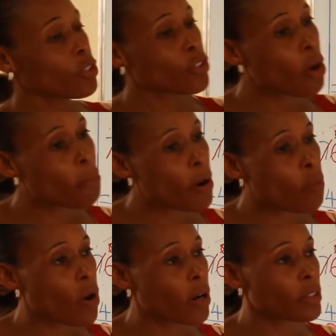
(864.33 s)

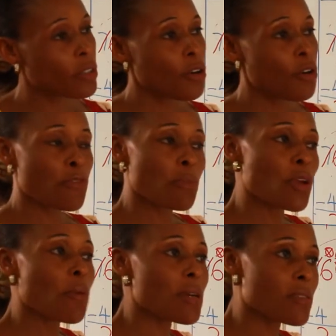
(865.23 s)
number 1 from
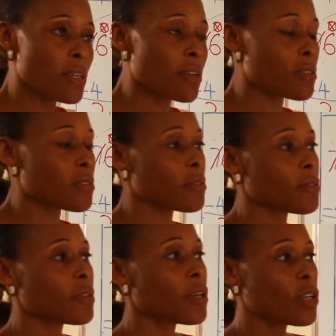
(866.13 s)
number 6.
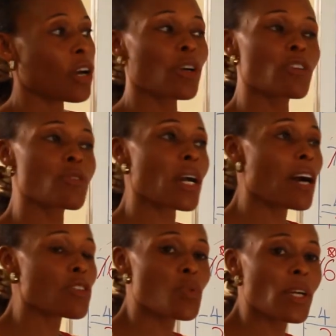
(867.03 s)
You're going to
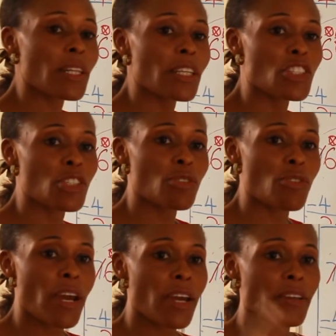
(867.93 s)
count quickly,
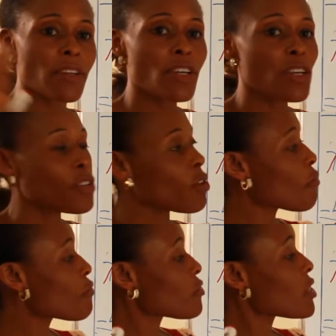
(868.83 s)
children,
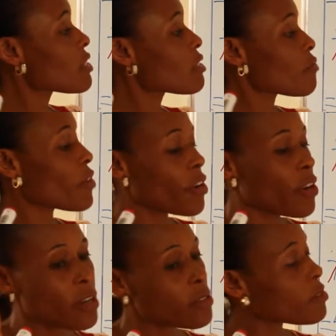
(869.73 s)
of 6
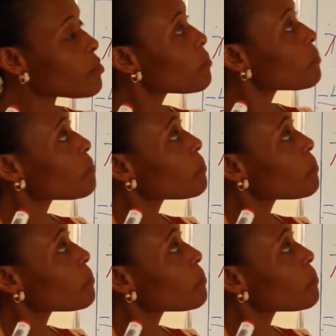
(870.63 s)
fingers.